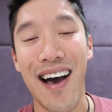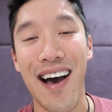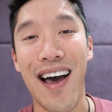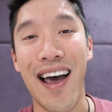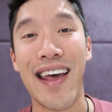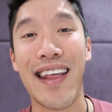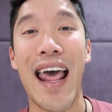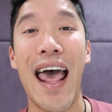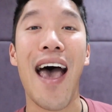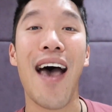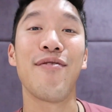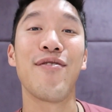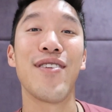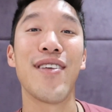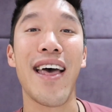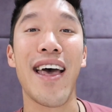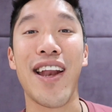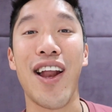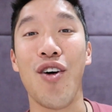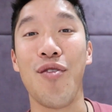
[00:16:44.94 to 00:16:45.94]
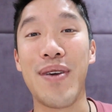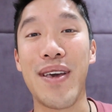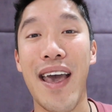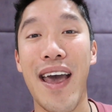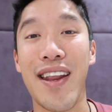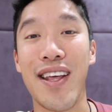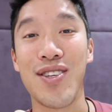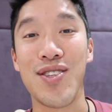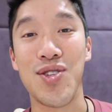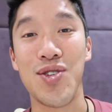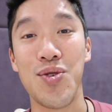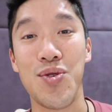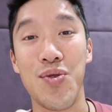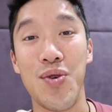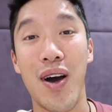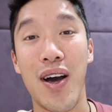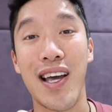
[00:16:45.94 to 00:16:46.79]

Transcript: and after that I'll be heading to